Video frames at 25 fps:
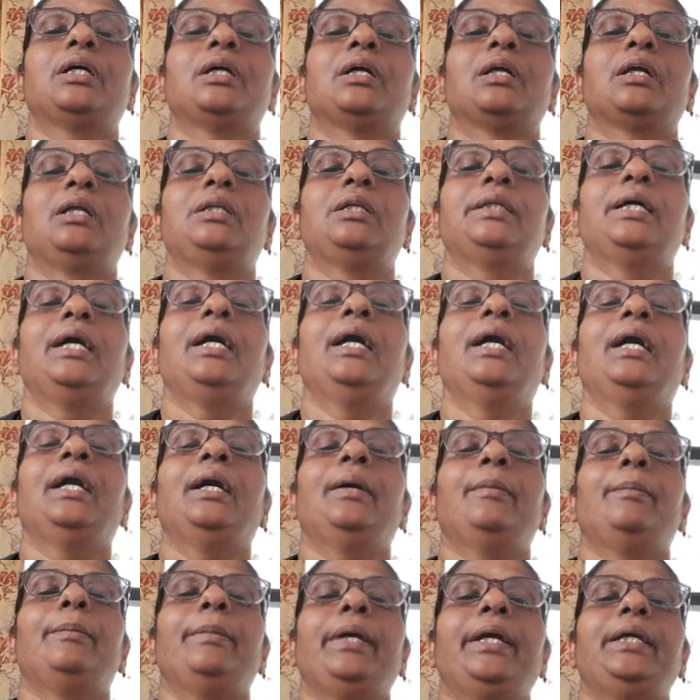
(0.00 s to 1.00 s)
all the
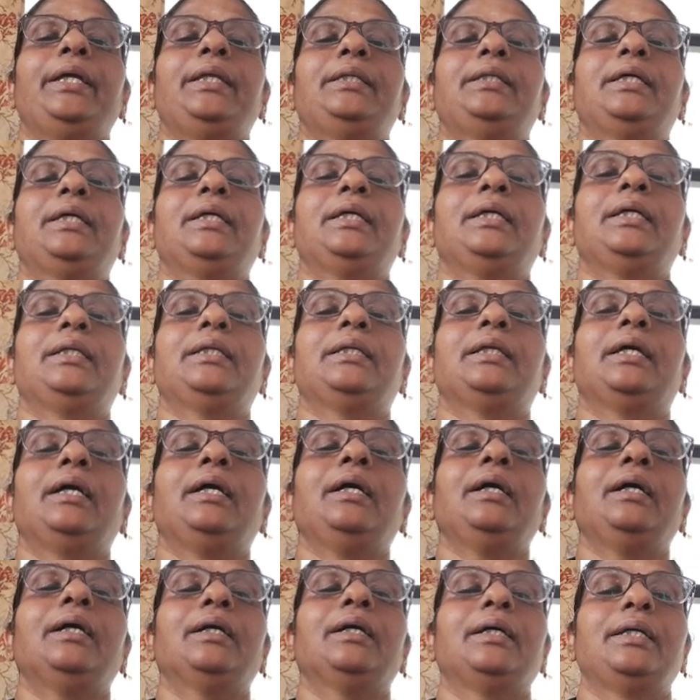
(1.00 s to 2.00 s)
main thing in a
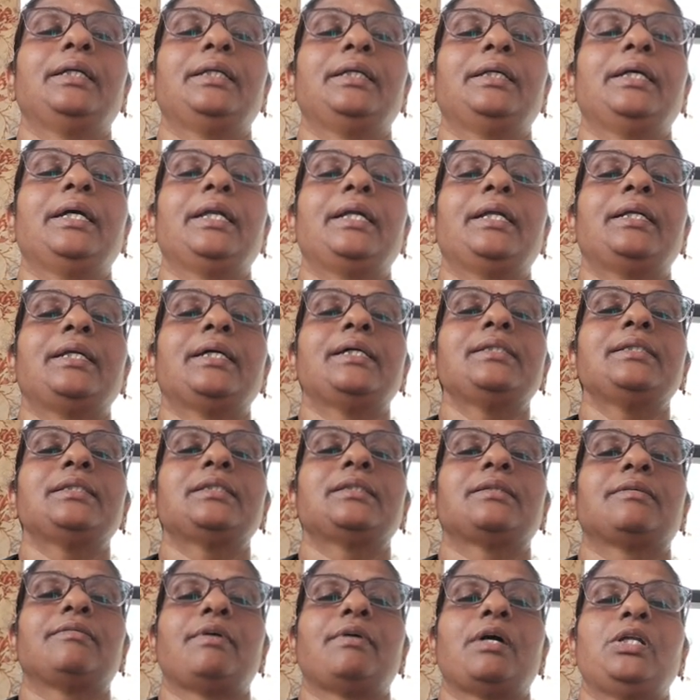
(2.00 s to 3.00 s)

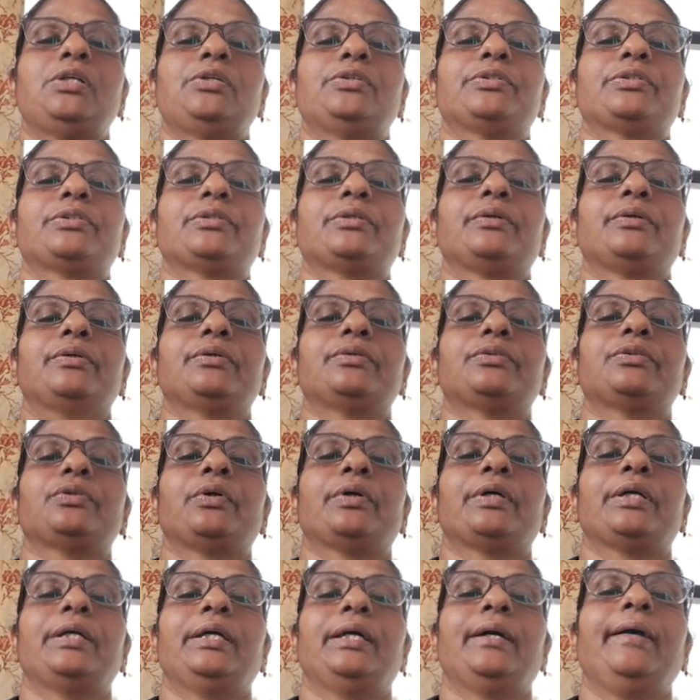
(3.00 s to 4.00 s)
inheritance values. So
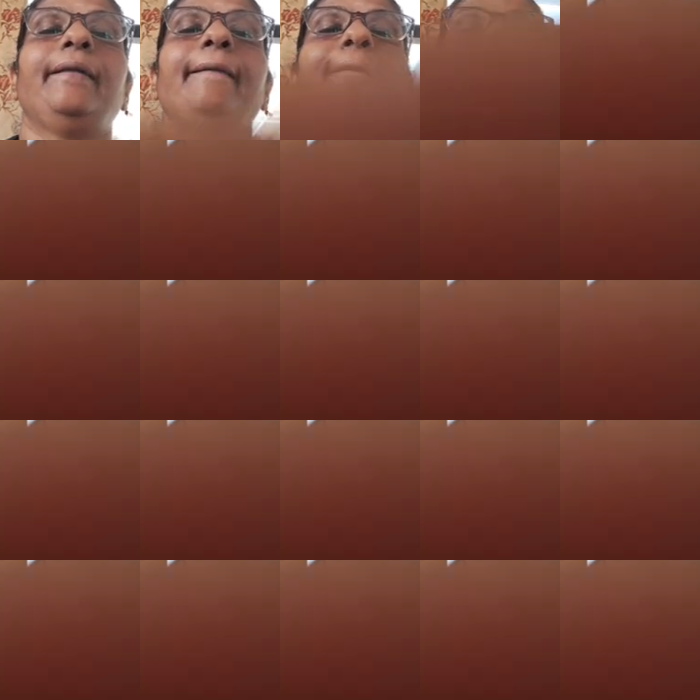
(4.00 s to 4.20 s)
here